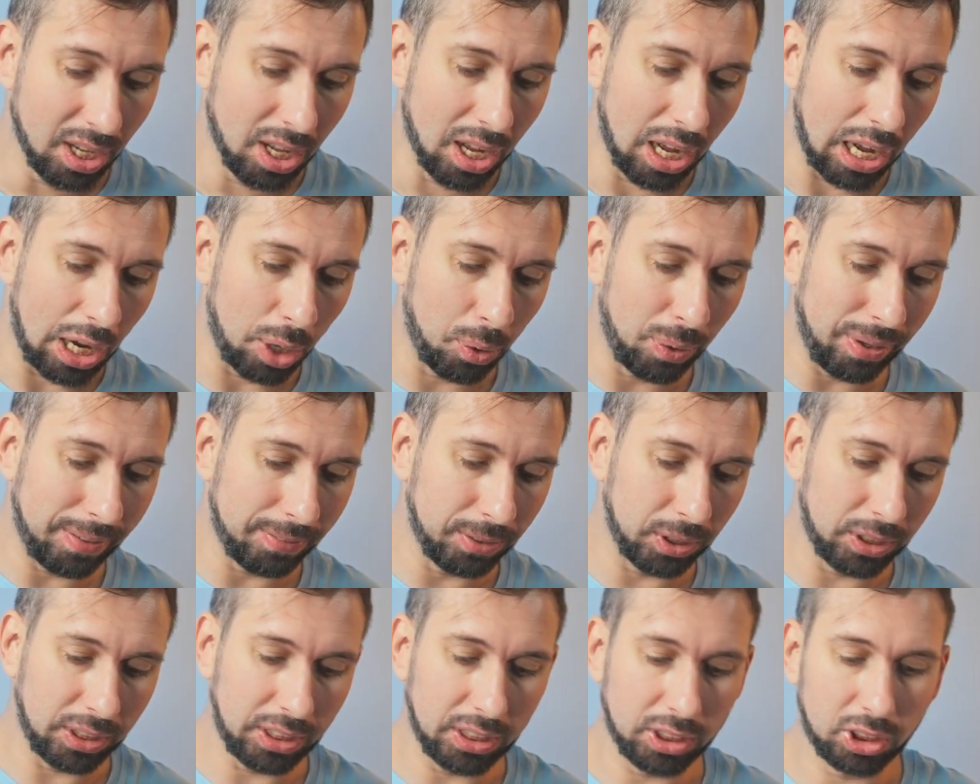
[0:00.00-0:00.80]

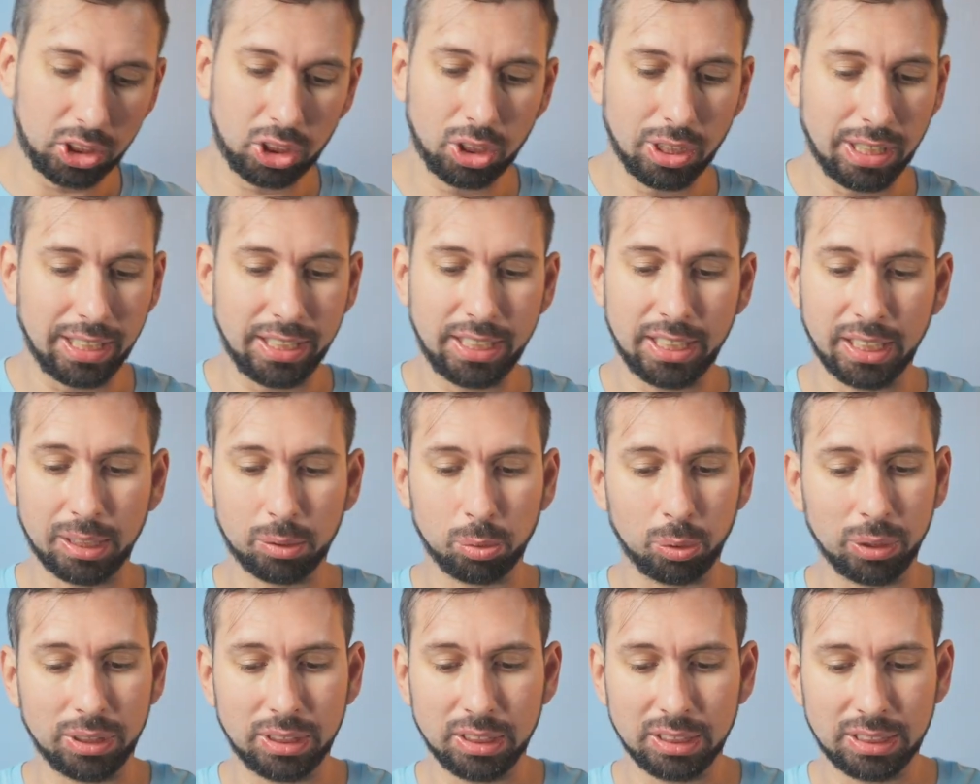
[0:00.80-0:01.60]
However, the issue I get
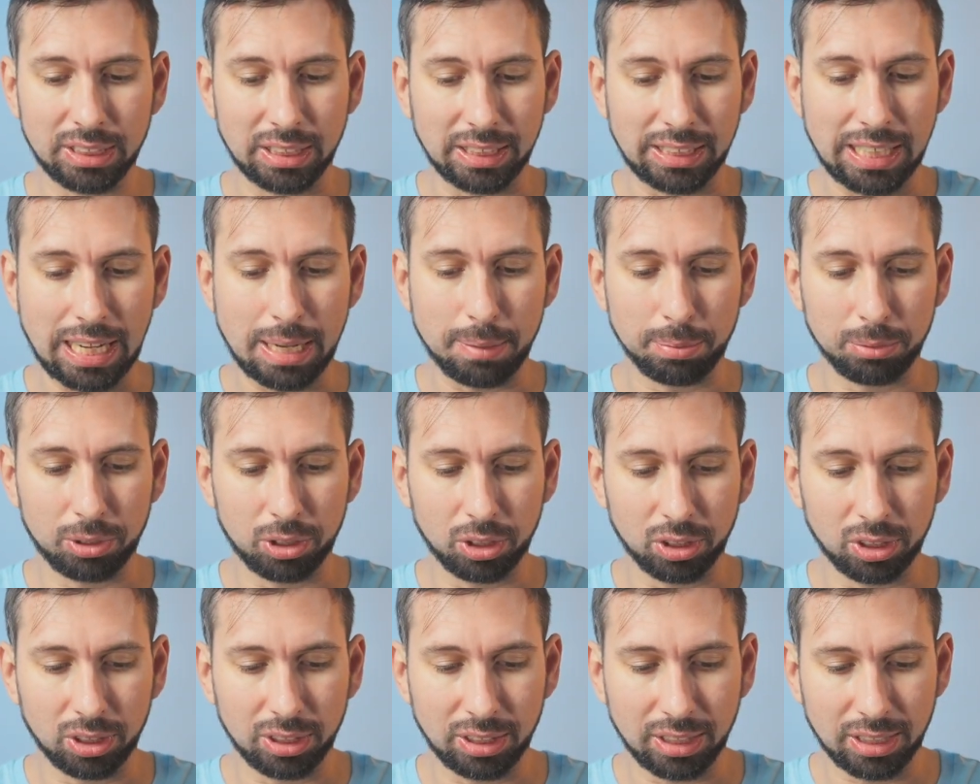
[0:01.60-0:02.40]
with this
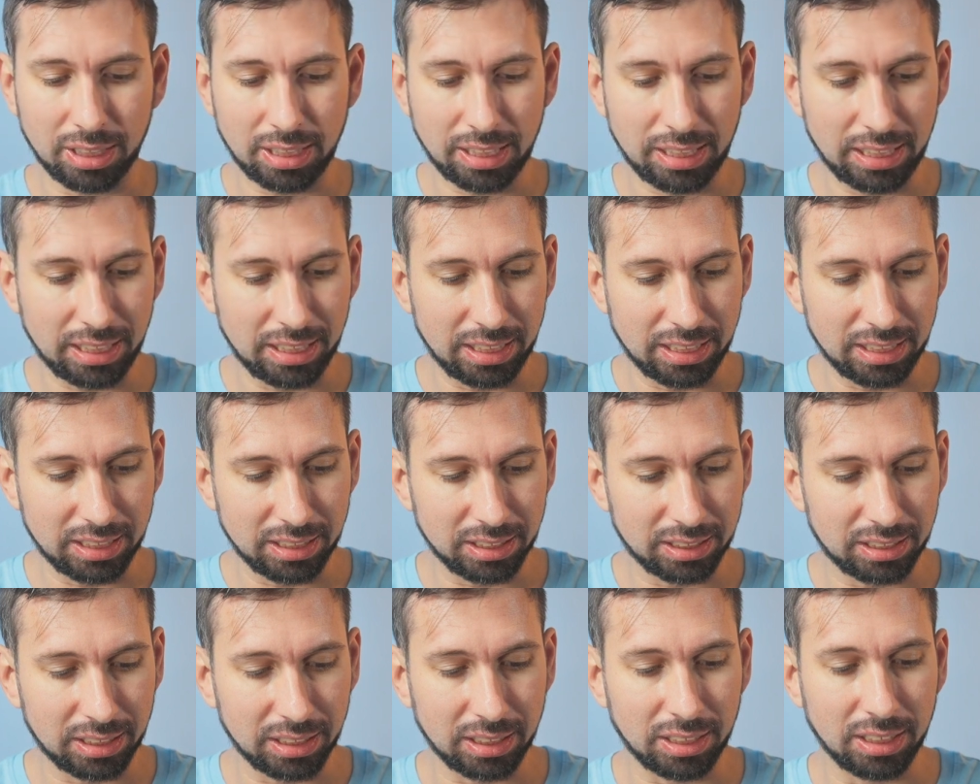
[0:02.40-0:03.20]
adapter
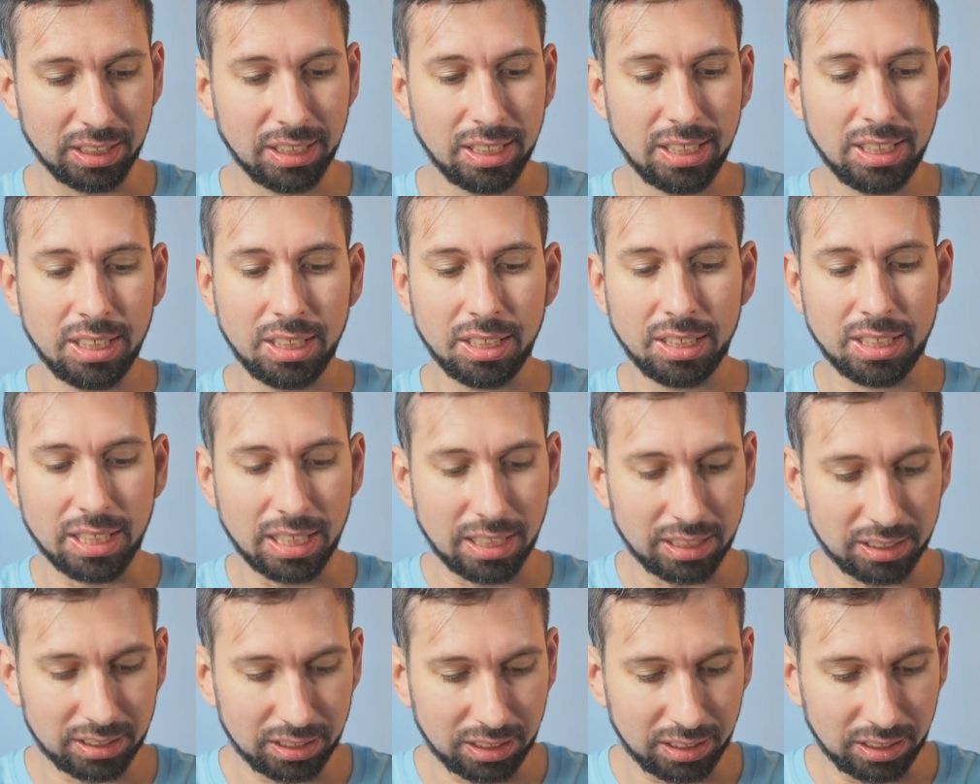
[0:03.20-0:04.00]
is
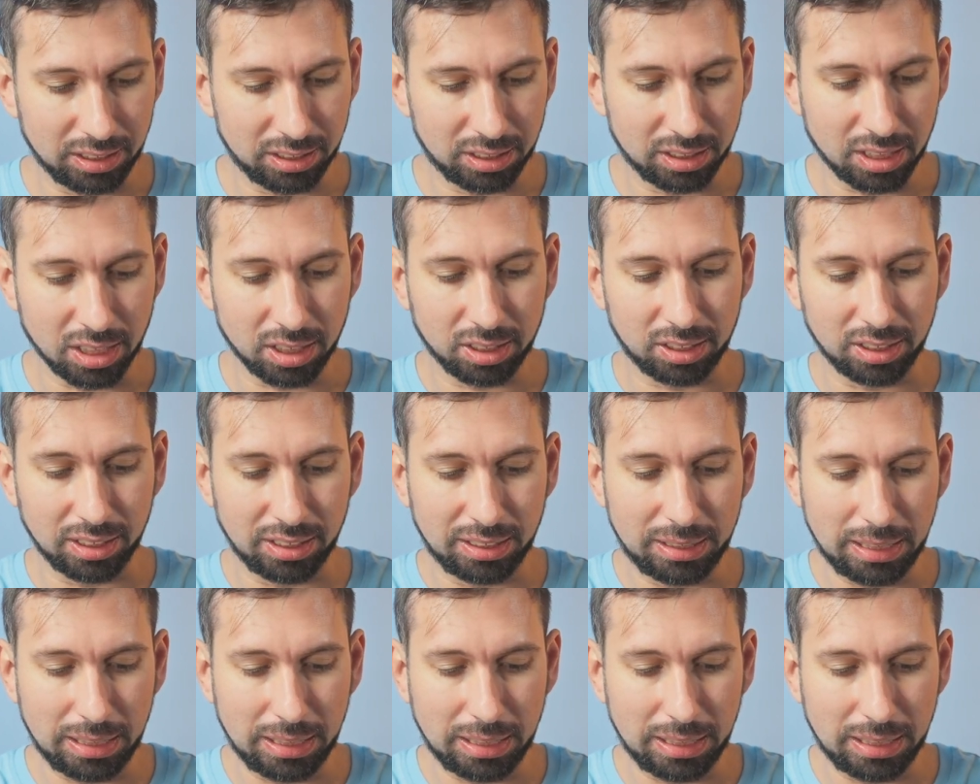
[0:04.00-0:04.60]
that it's not